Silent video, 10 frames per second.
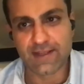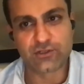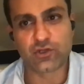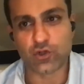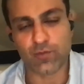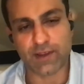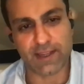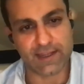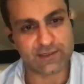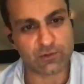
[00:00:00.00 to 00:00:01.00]

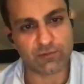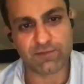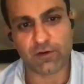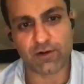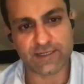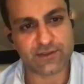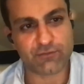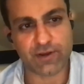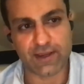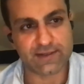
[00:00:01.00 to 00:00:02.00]
2Bs or forest
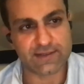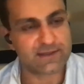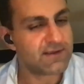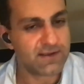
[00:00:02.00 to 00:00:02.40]
3s,